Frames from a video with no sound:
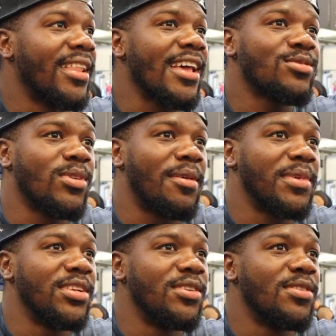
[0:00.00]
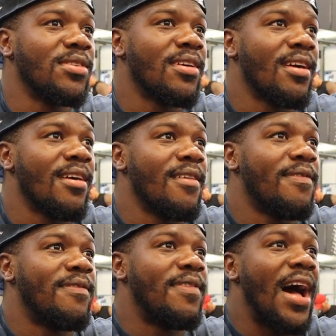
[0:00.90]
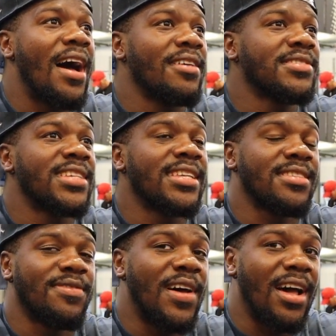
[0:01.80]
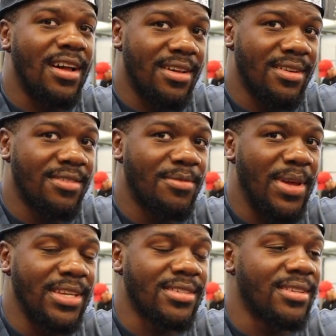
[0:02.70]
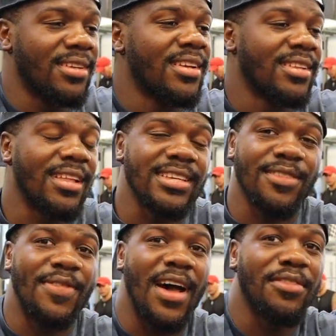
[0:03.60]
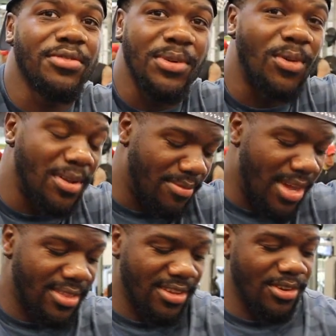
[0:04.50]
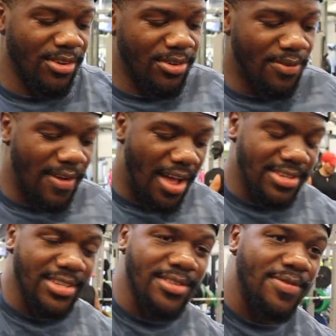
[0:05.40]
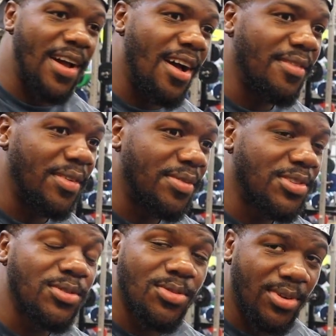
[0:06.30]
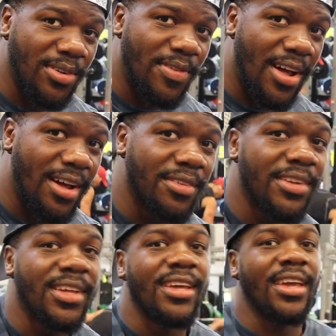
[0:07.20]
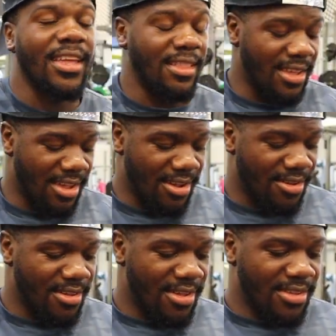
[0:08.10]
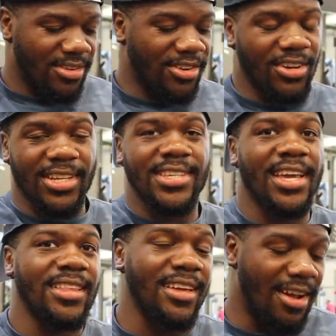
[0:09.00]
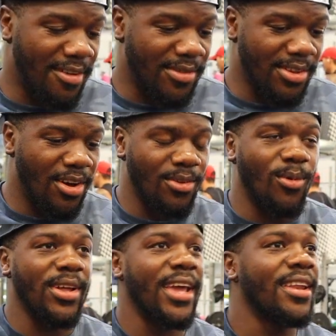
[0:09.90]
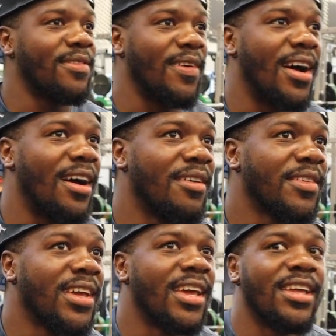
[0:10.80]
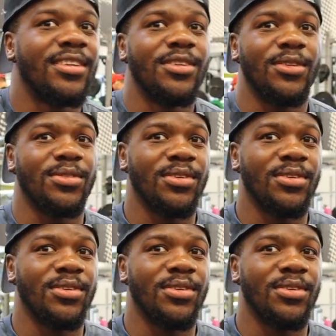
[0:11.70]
that's when I'm gonna do 5 sets of 5, basically. That's the 5-3-1 method. You're gonna do 5 sets of 5 of 225, and then you're gonna take that off, go to 185, and do